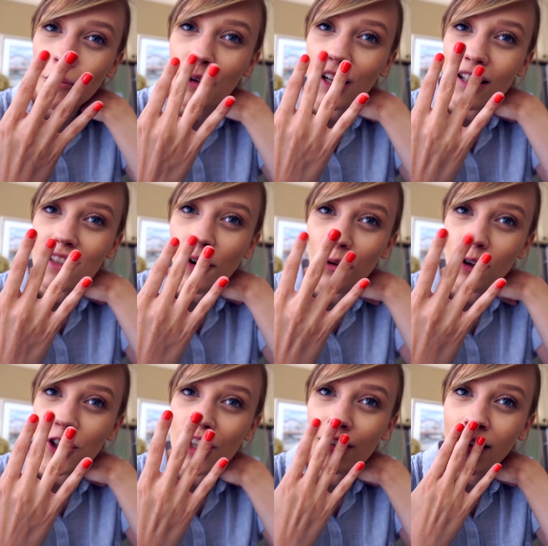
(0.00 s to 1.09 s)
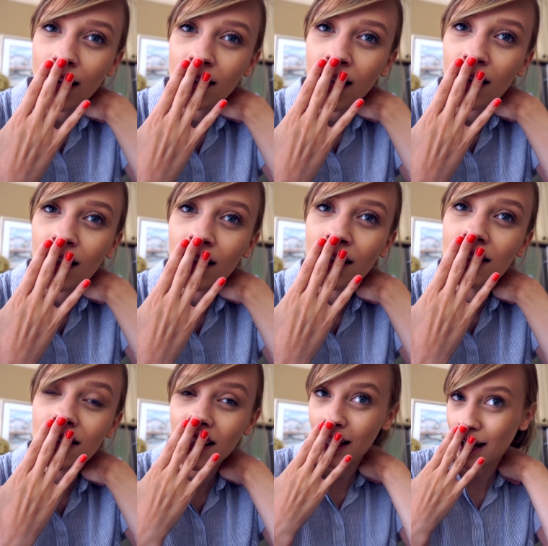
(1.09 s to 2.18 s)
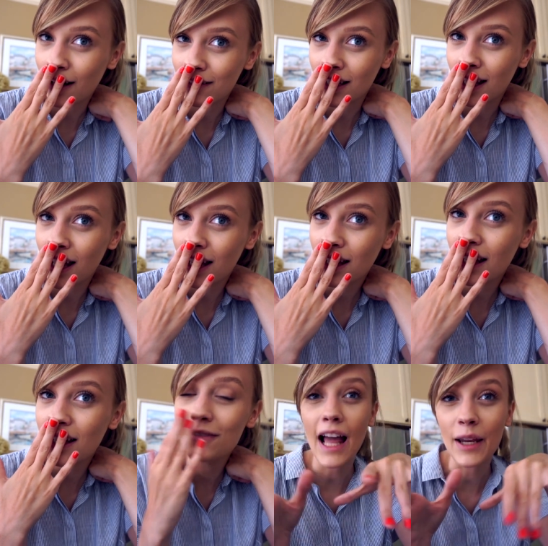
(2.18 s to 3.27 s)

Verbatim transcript: but it's the orangey red color, and I really like it.